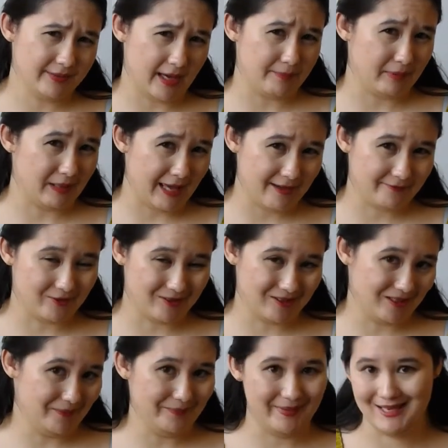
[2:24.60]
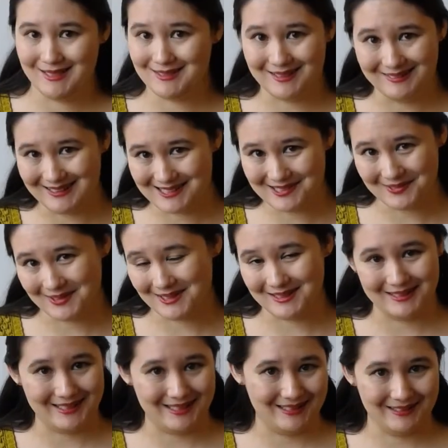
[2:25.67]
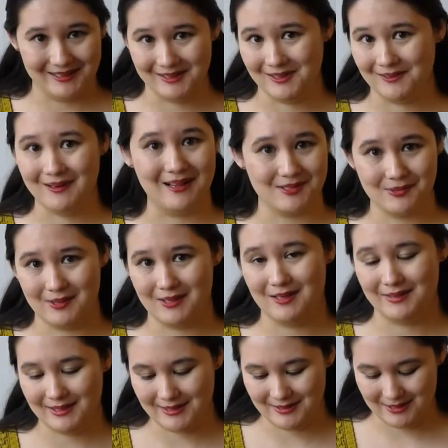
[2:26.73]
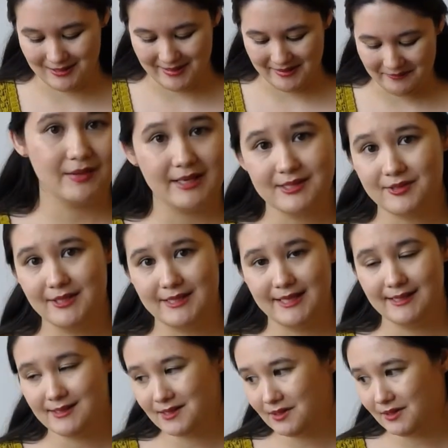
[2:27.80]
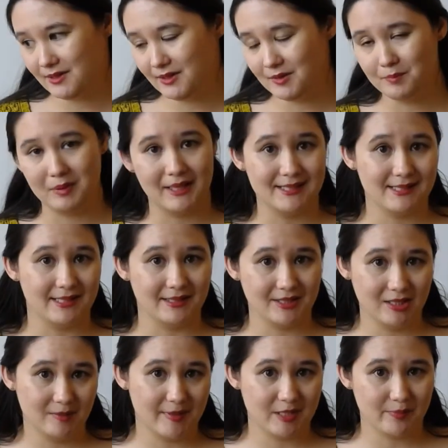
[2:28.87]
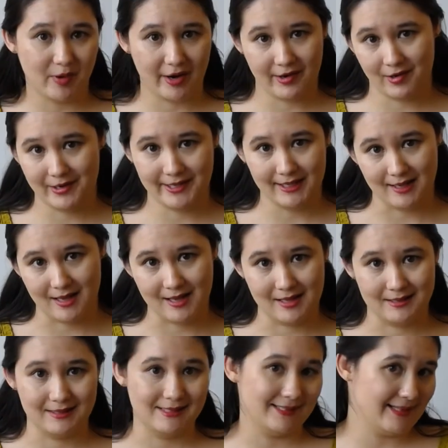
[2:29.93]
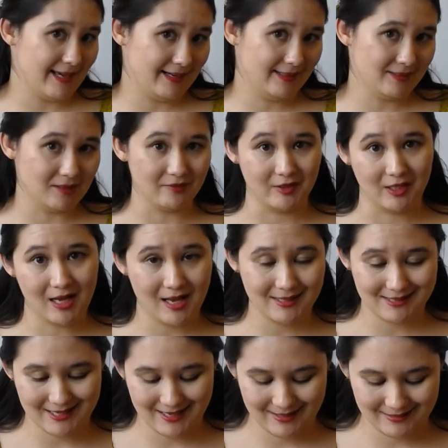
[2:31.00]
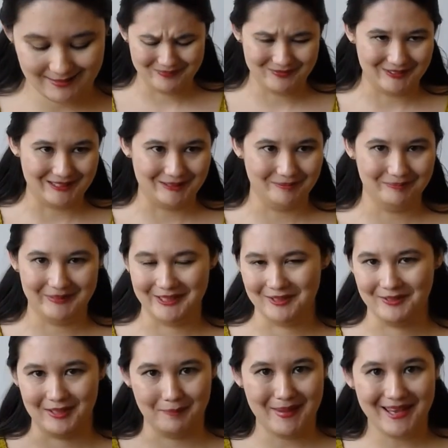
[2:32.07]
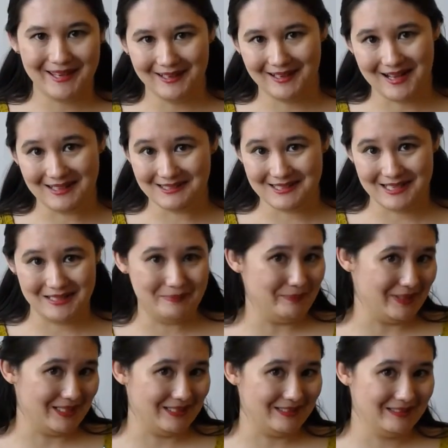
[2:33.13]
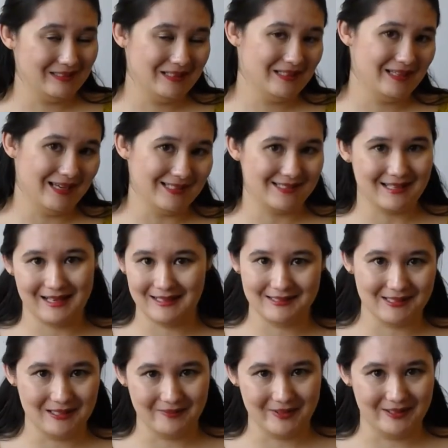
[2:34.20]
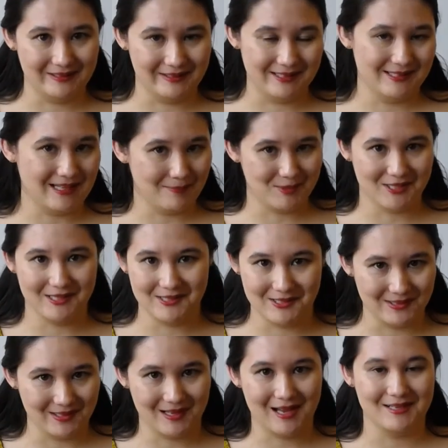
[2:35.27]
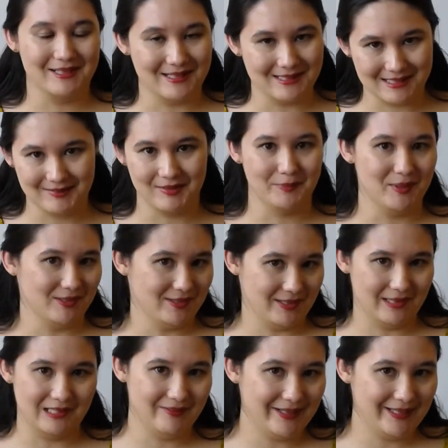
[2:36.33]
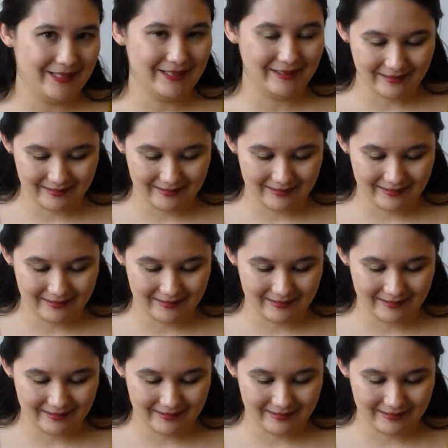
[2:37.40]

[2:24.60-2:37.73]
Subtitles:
that platform and on this one and, elsewhere on the internet. These critiques include placing too much priority on aesthetics over content. Well, they're making content, but aesthetics over the substance or the contents of the books that they're reading.